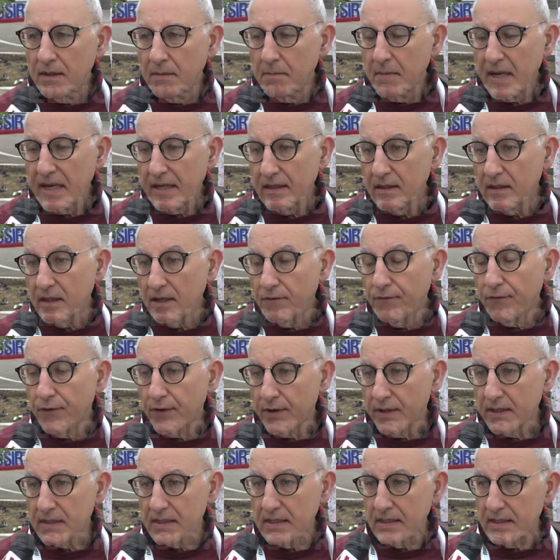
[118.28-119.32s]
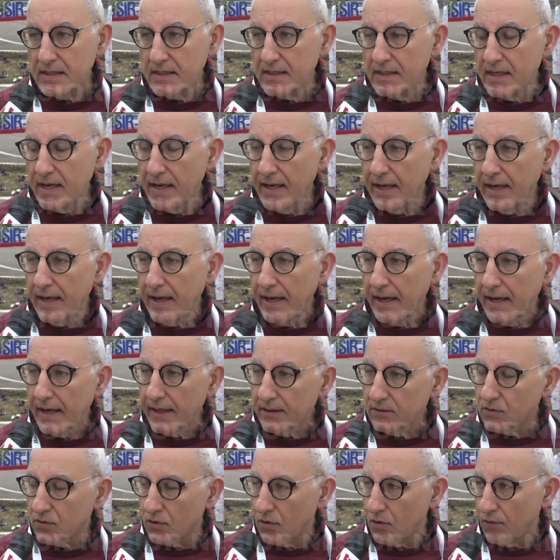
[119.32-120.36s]
the, main difference is the
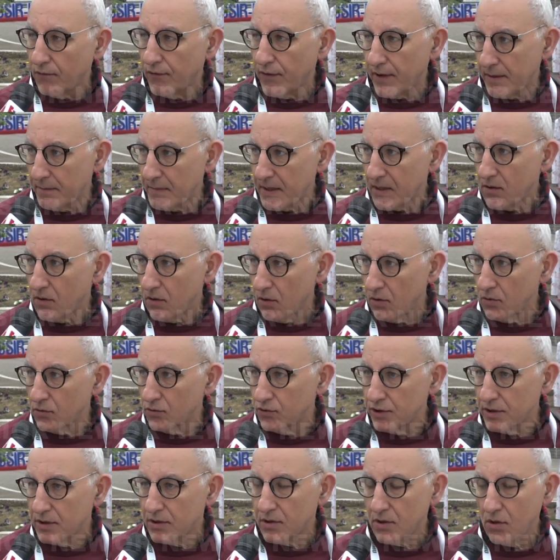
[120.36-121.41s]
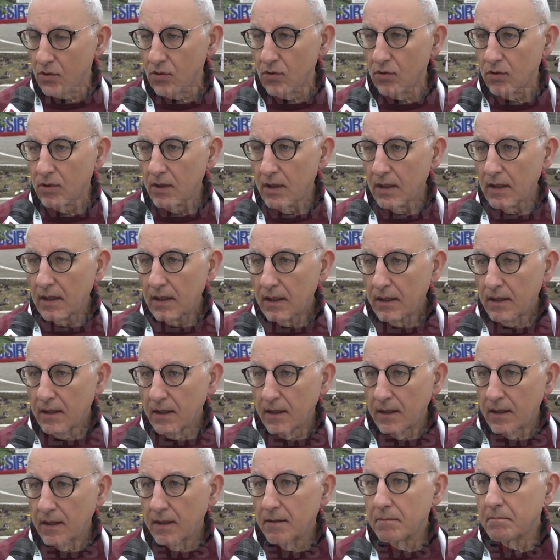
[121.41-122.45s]
ethnopharmacology. So,
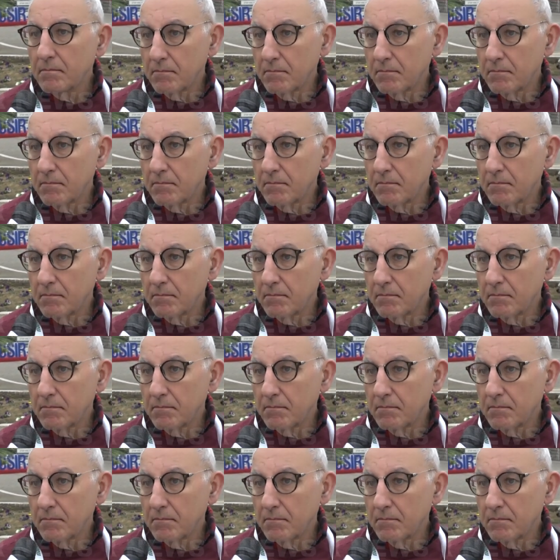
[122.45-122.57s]
uh,